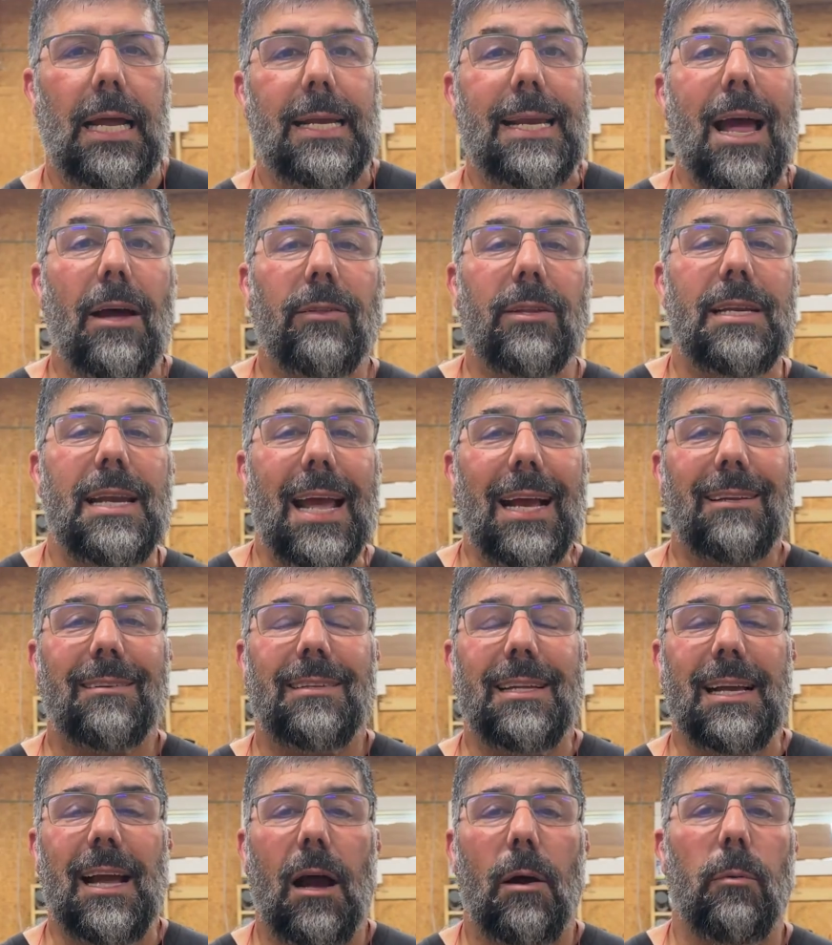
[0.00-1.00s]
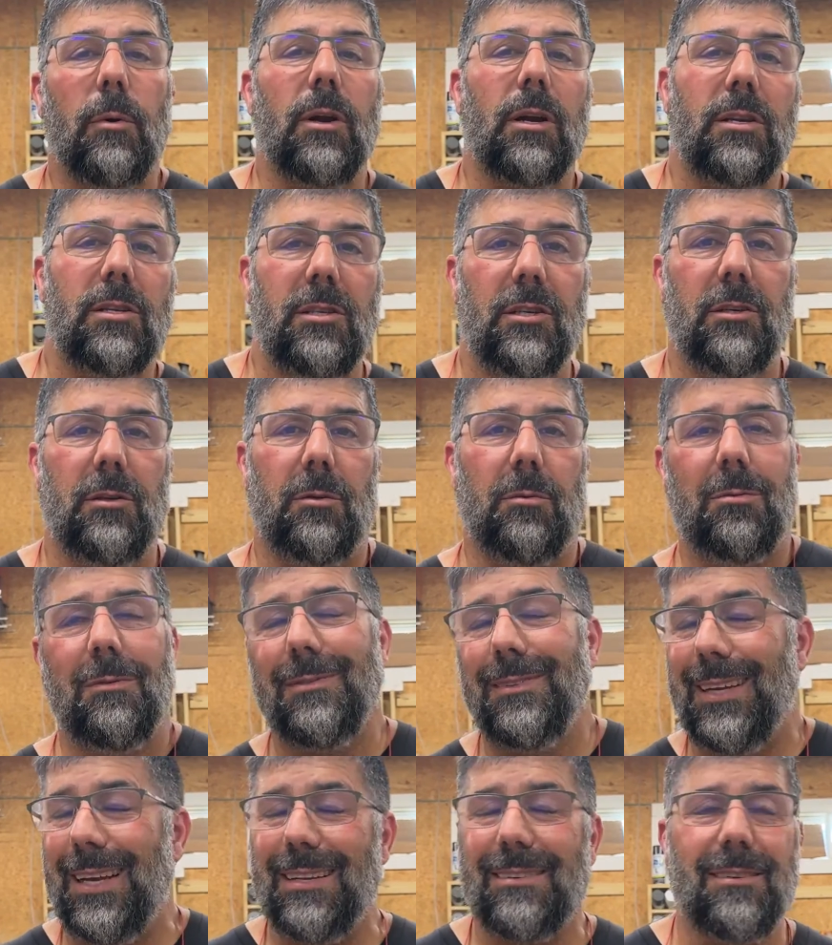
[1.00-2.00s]
Now the next thing I want to do
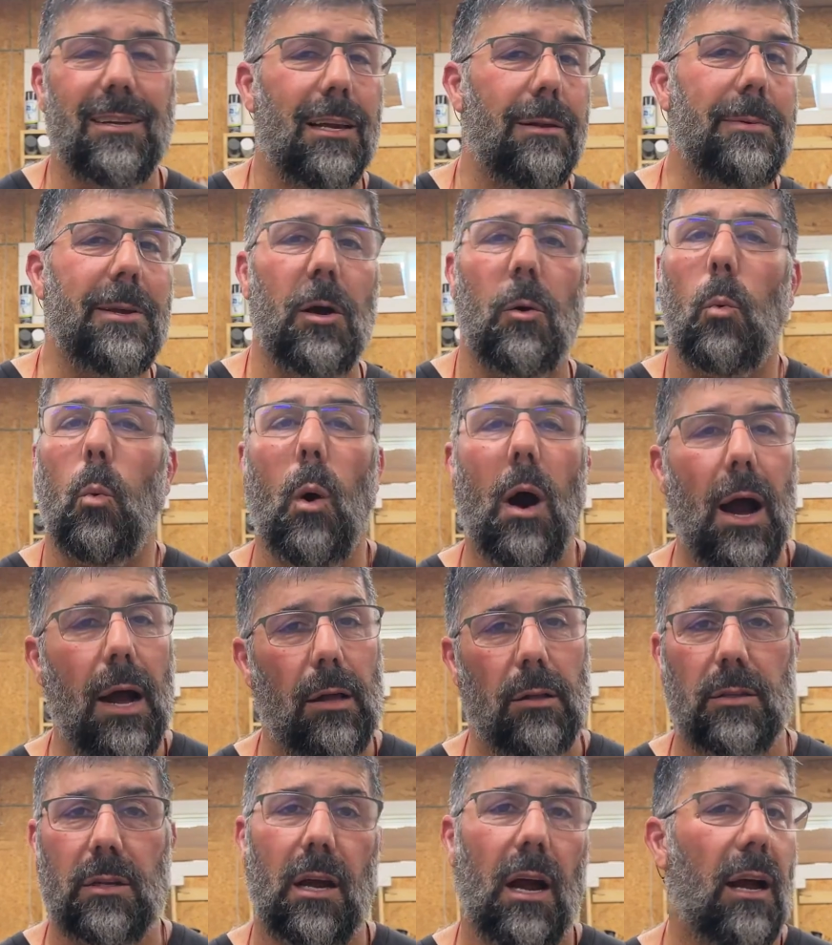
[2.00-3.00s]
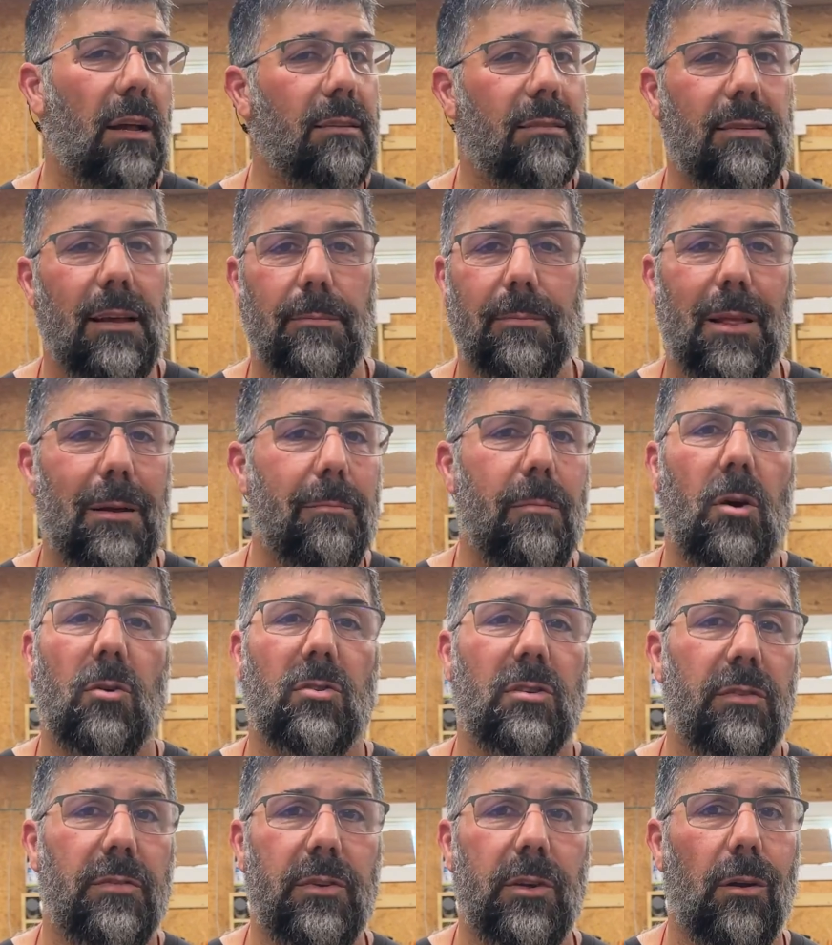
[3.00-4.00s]
is going to be a wild concept that
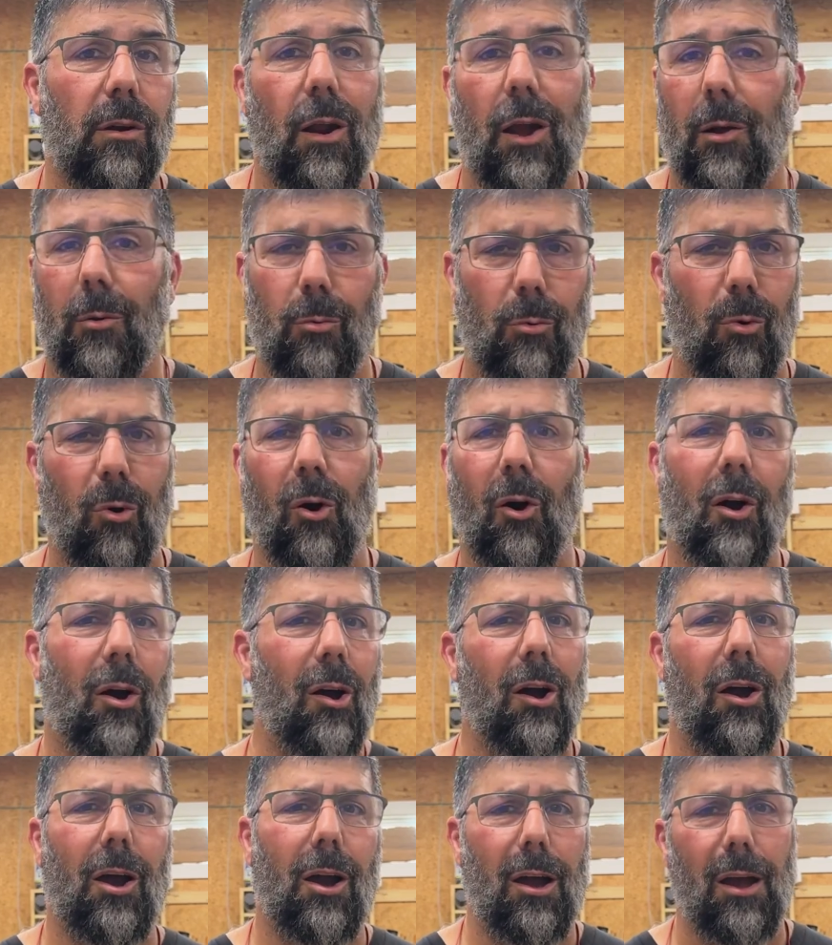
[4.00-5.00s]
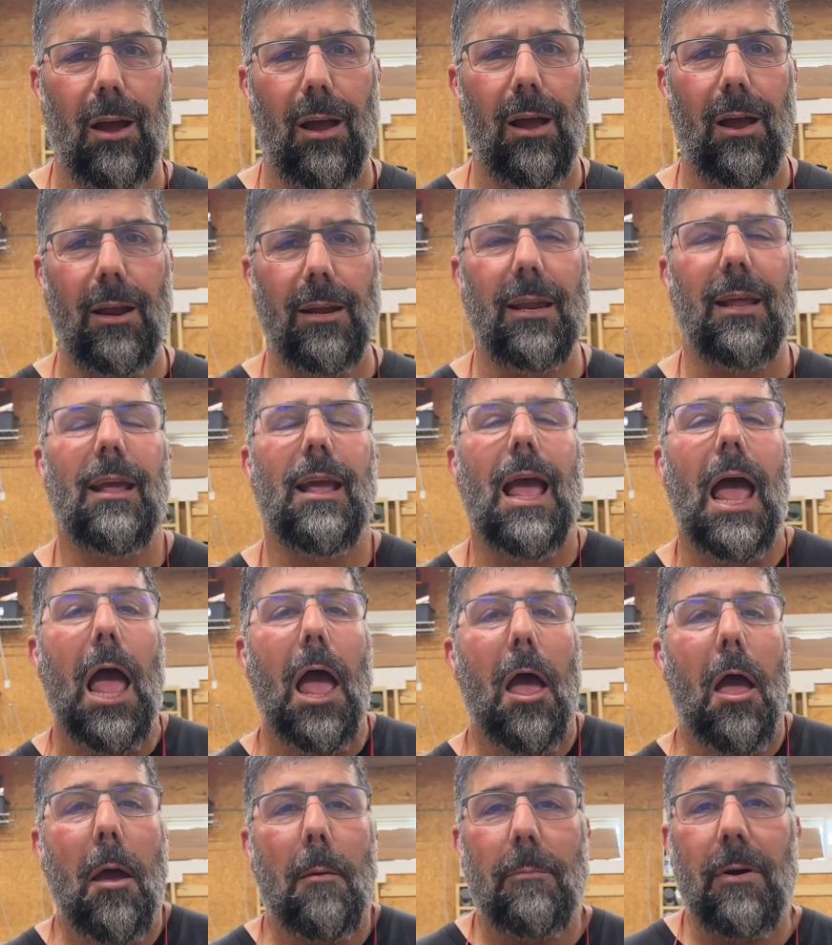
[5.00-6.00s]
most of you are like, what?
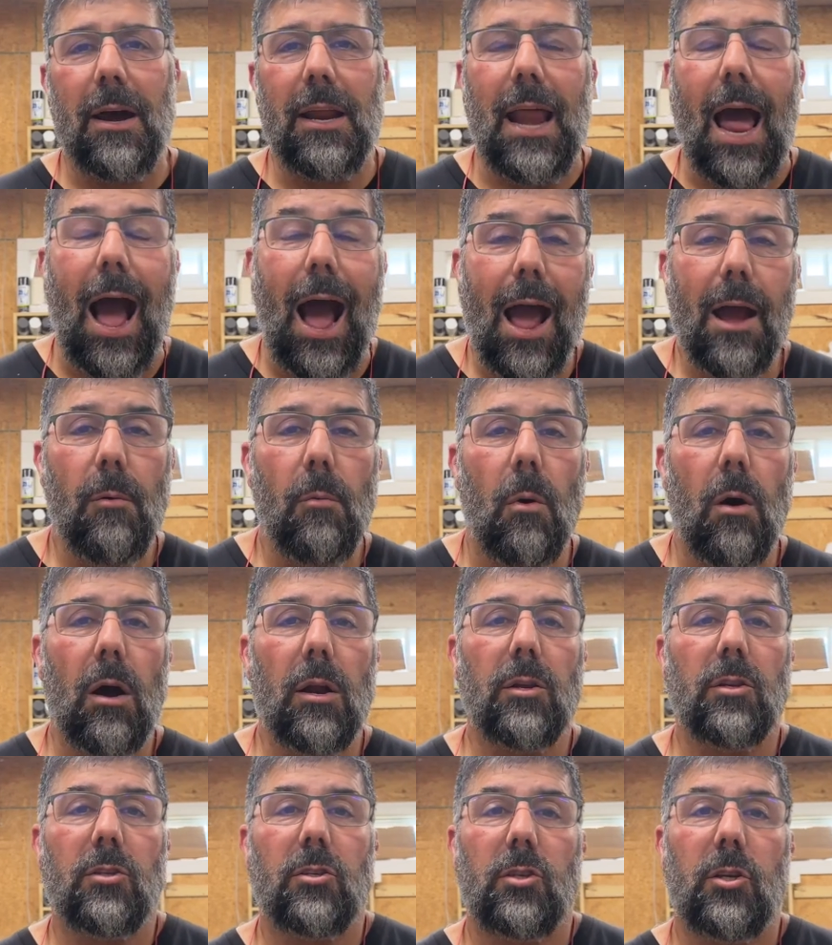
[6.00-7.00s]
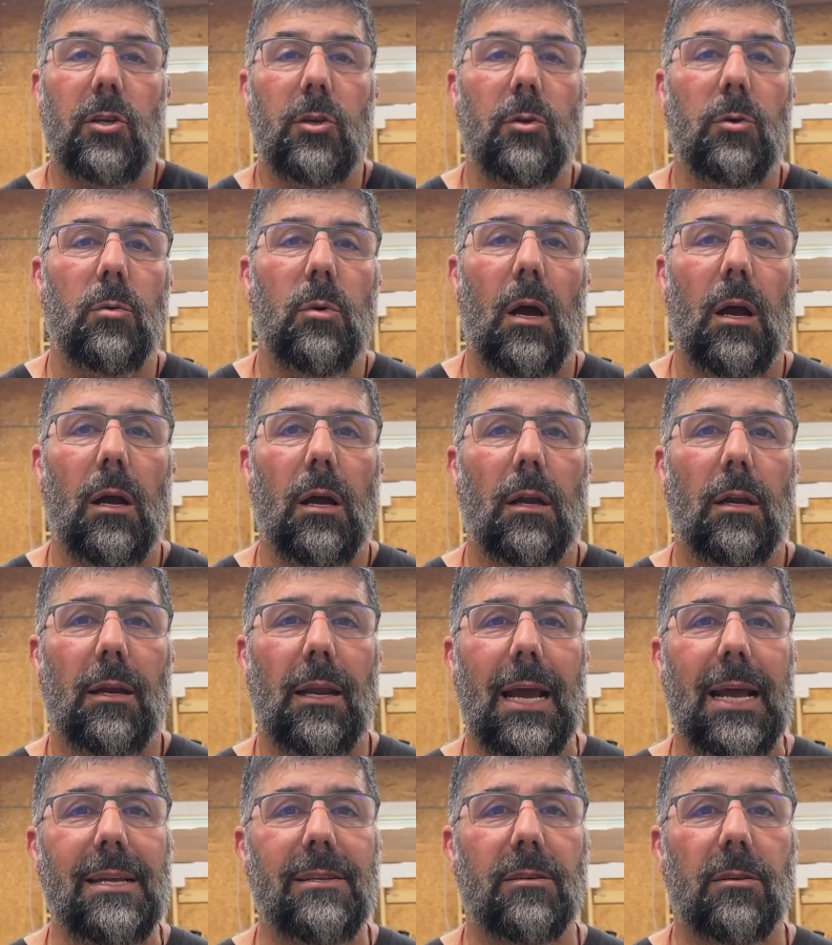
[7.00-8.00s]
But I want to
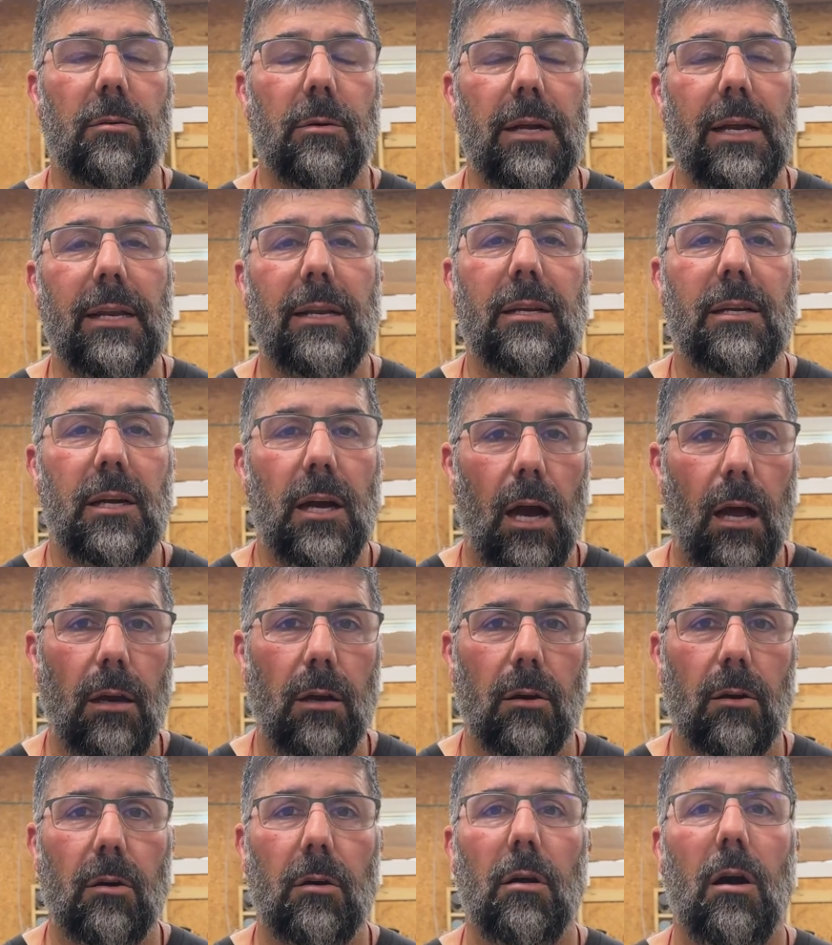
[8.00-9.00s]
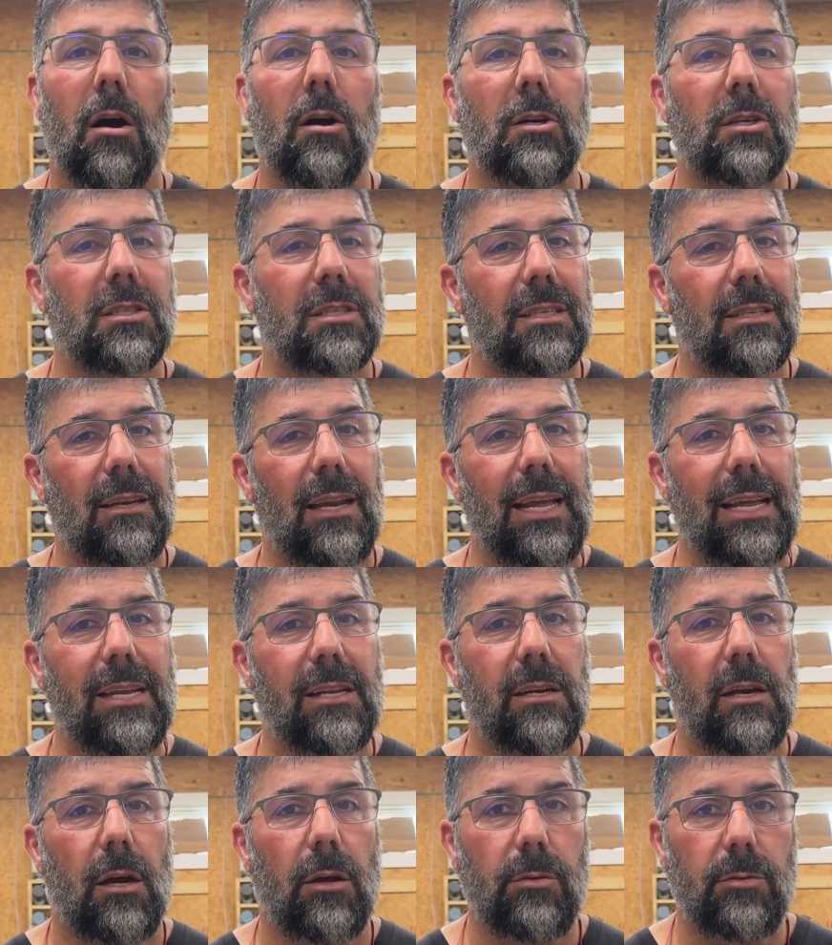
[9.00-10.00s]
laser in color on a slate
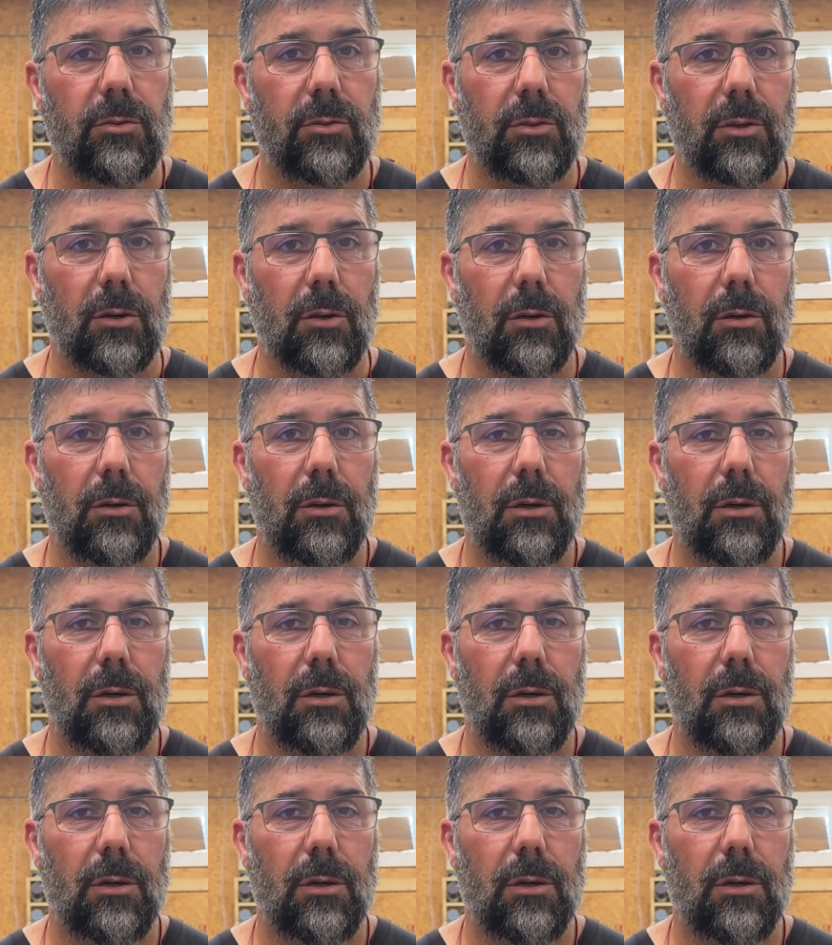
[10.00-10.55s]
coaster.